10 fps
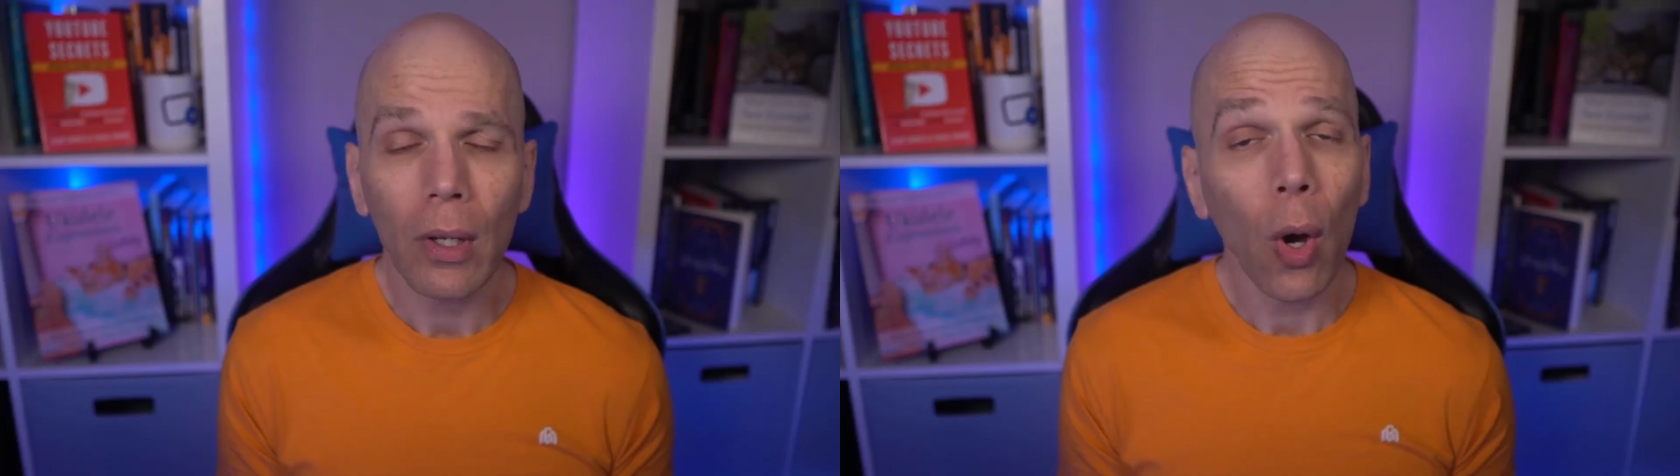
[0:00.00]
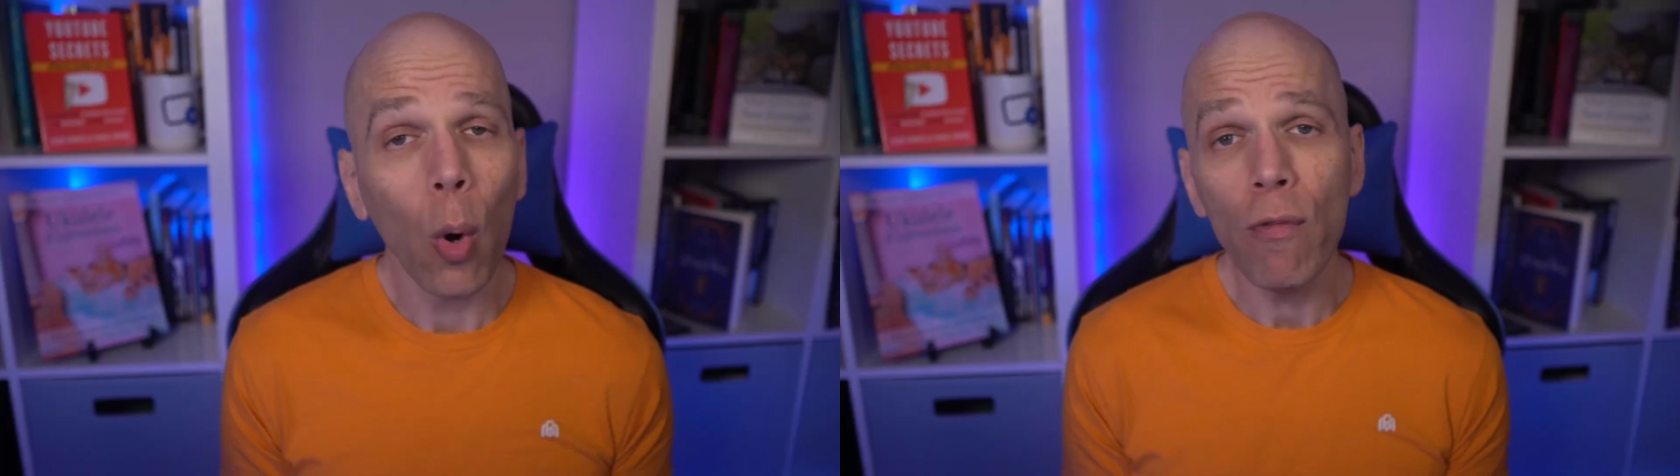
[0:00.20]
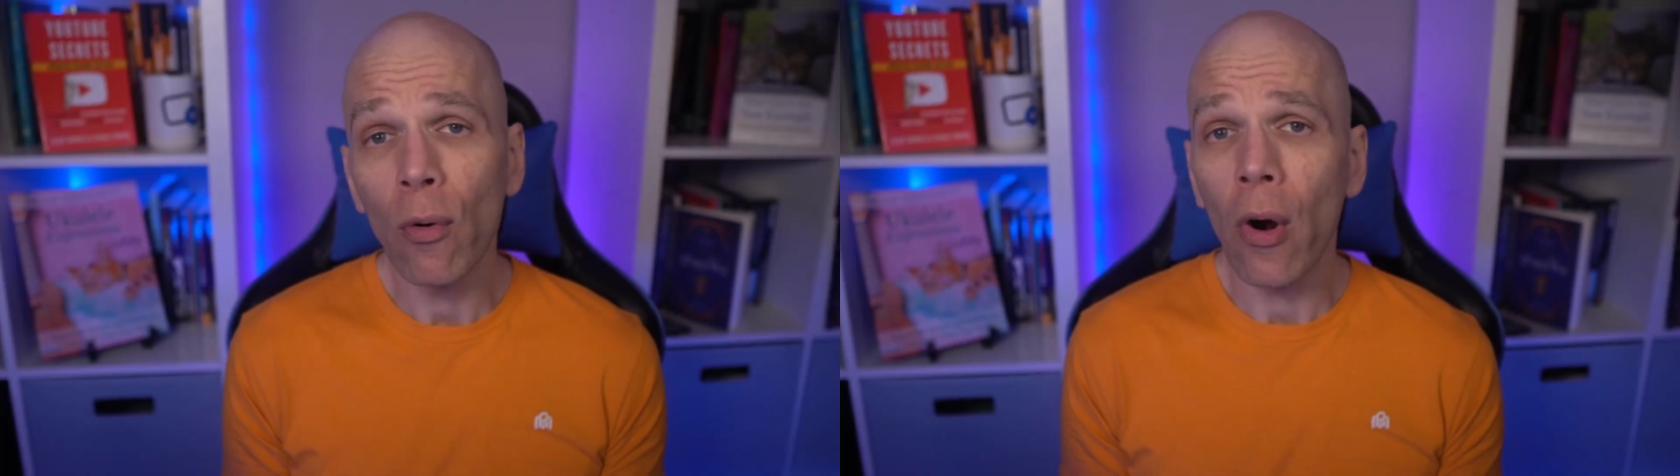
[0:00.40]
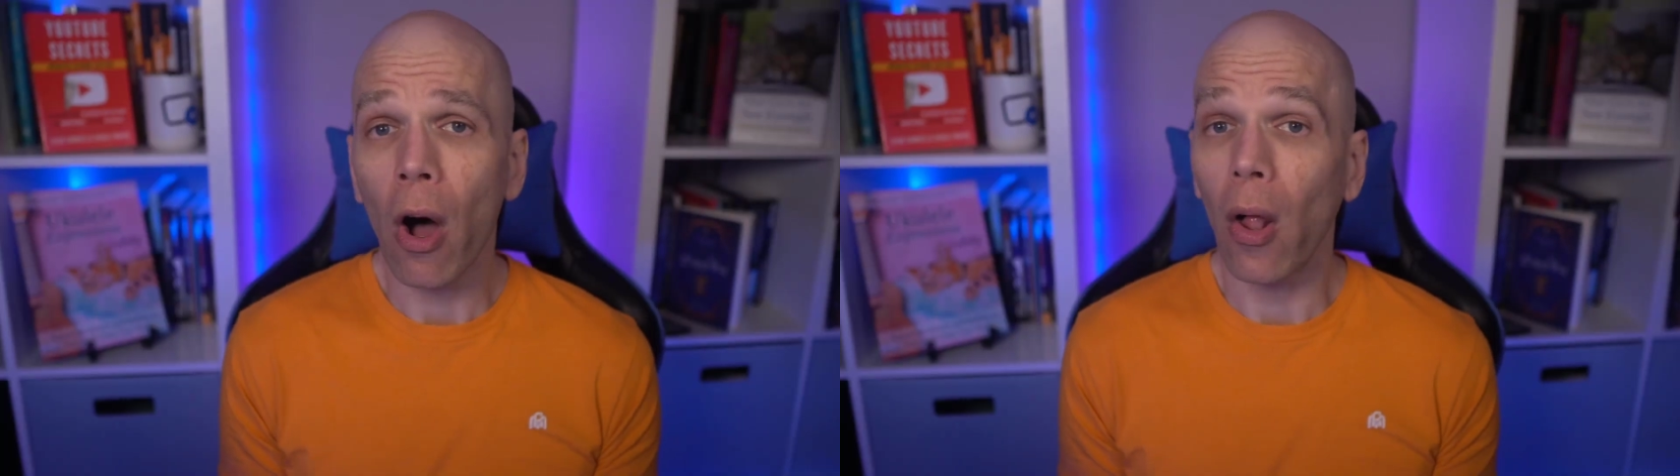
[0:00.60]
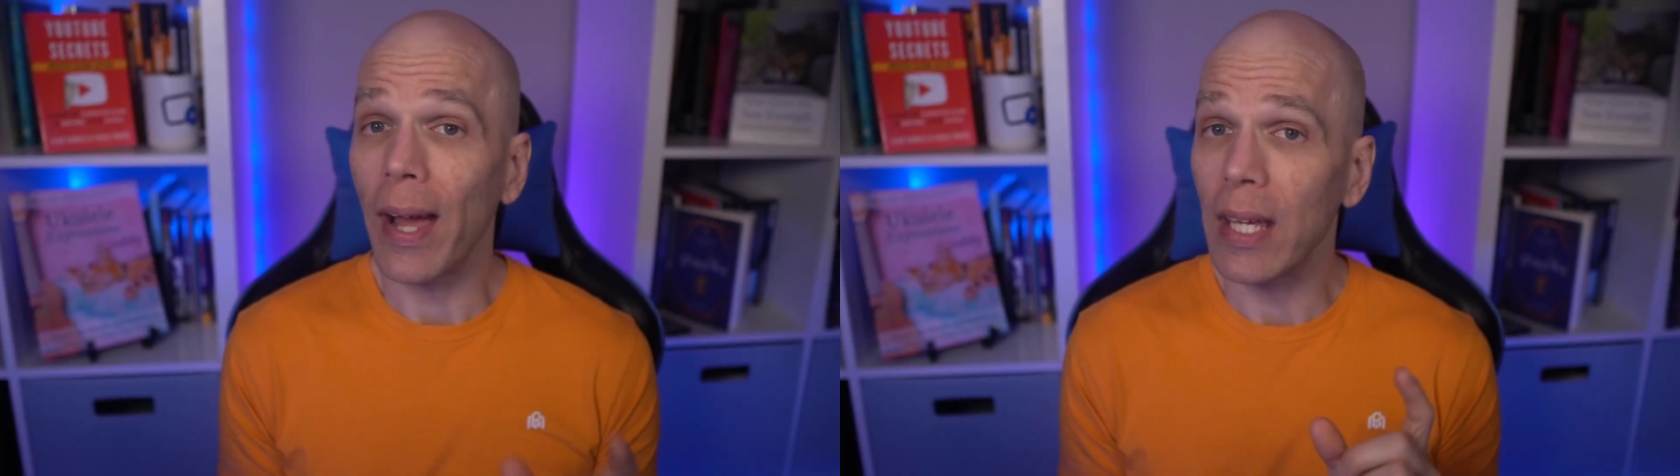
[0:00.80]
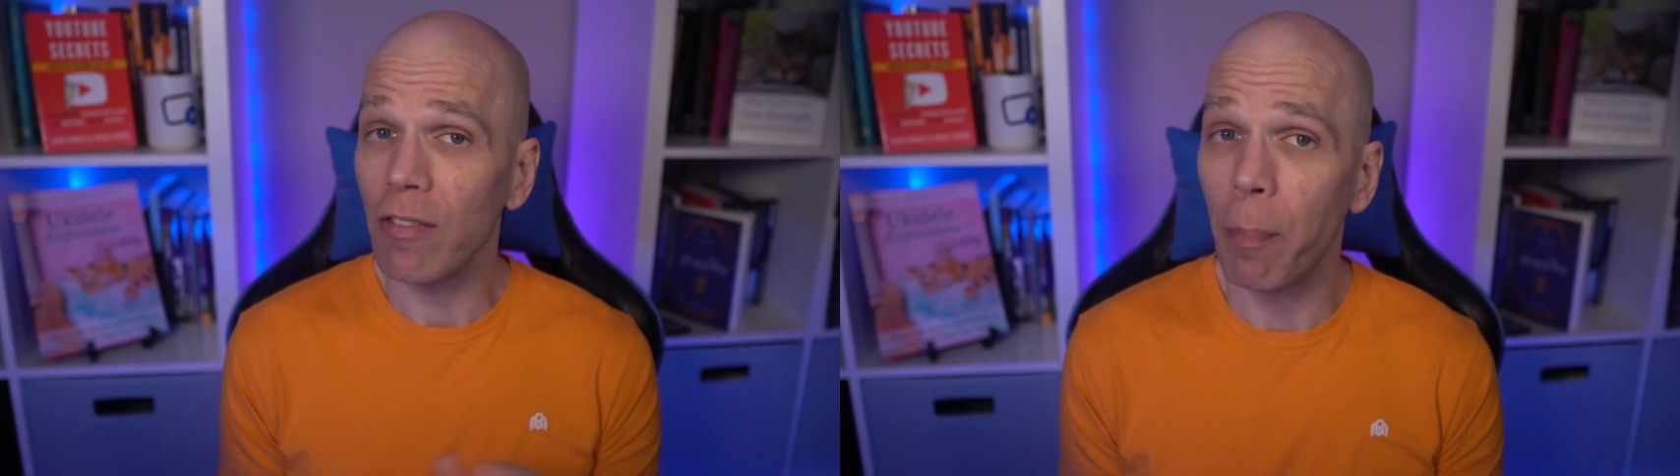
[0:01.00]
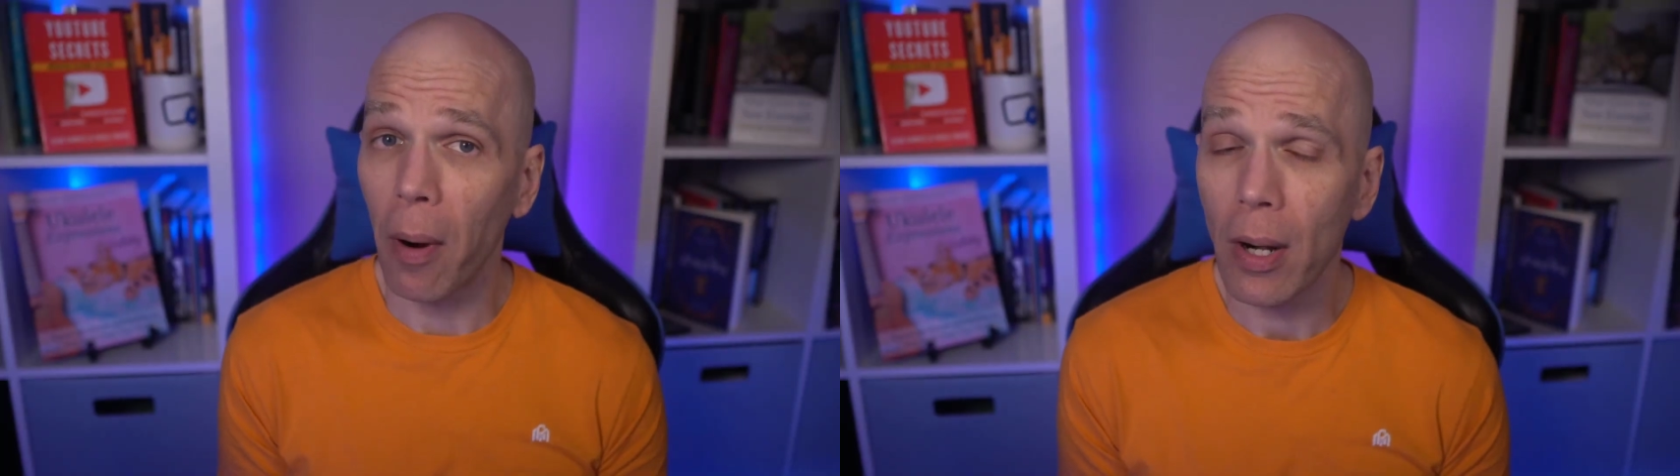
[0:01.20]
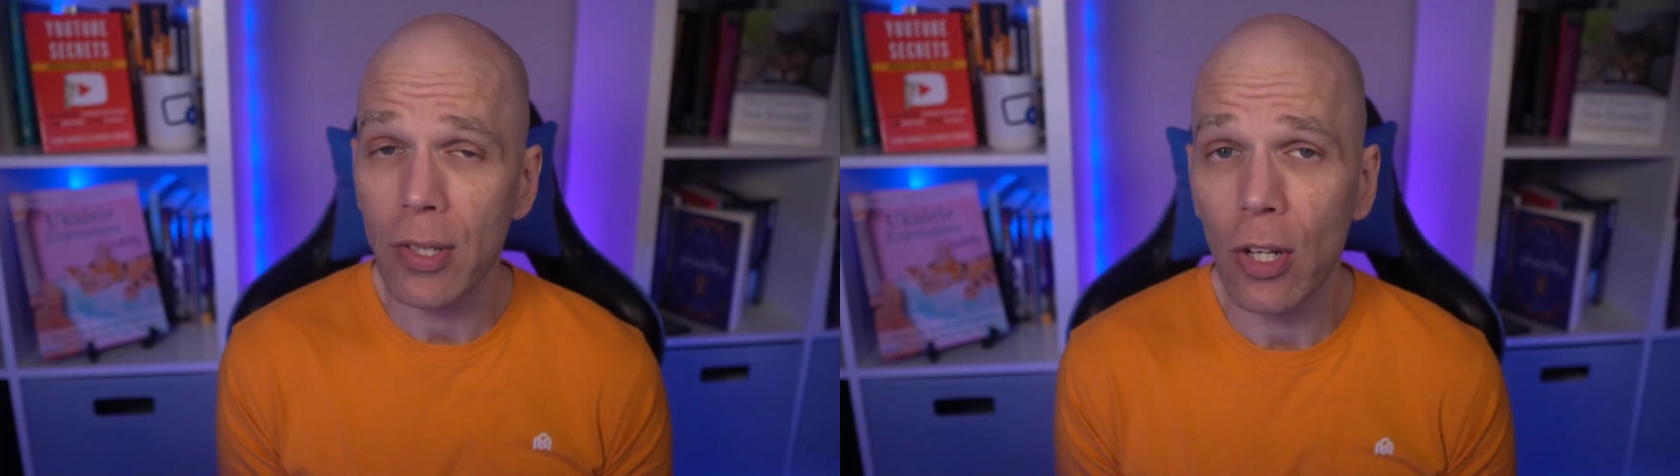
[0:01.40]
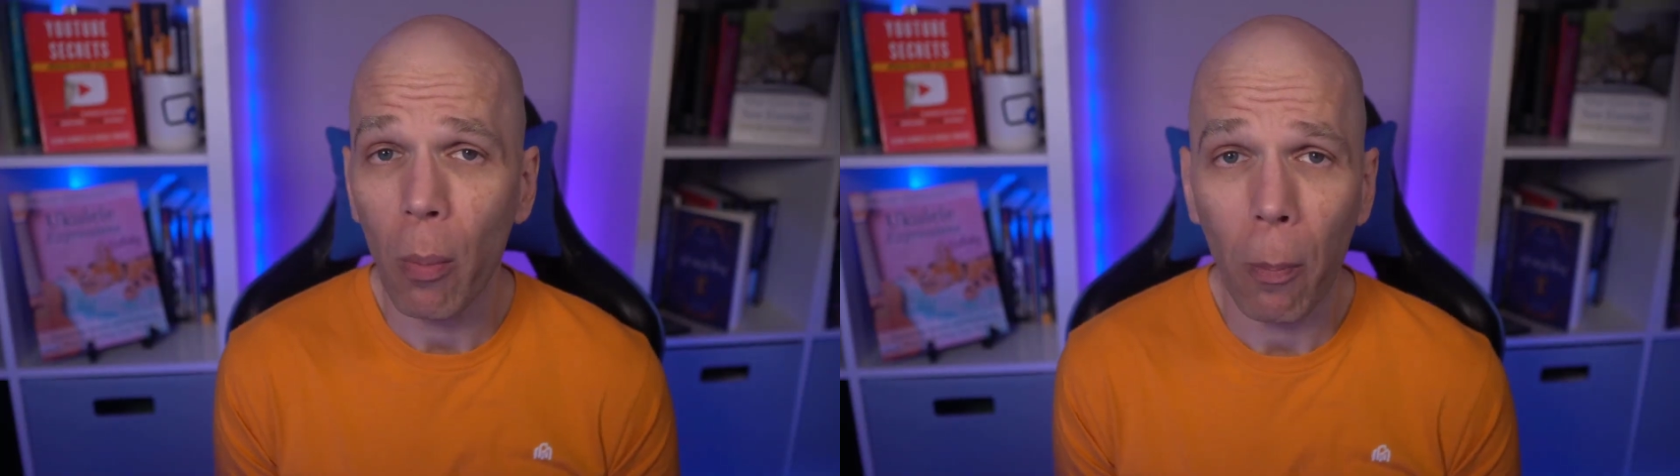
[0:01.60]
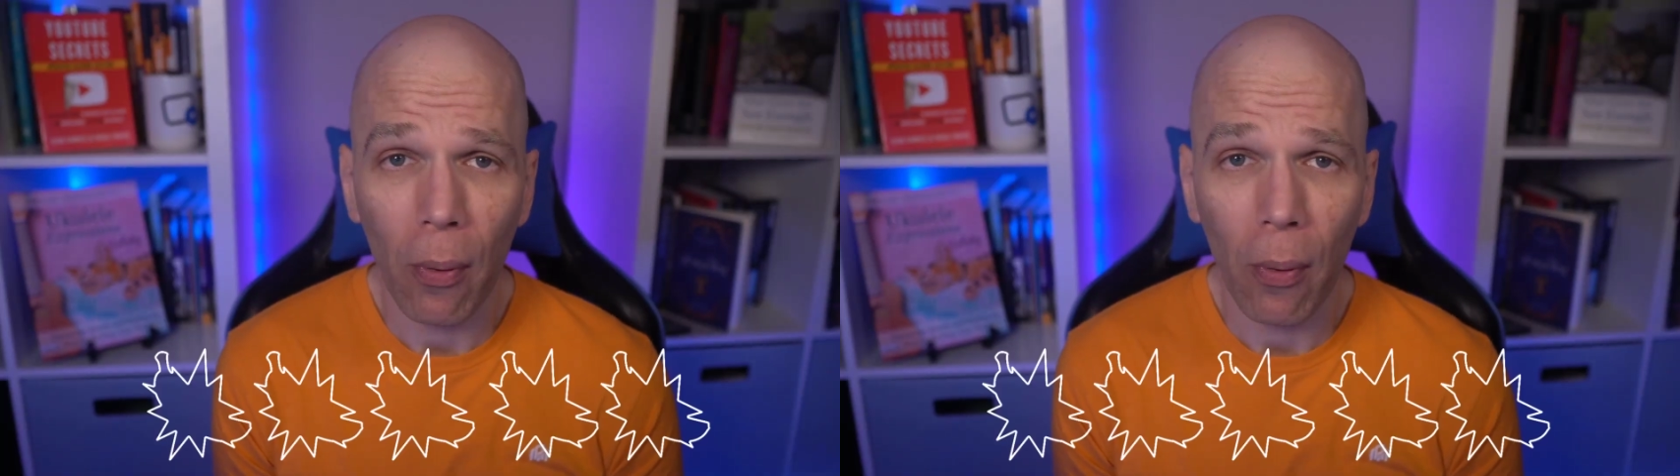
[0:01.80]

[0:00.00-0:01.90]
Overall, I give Barnes and Noble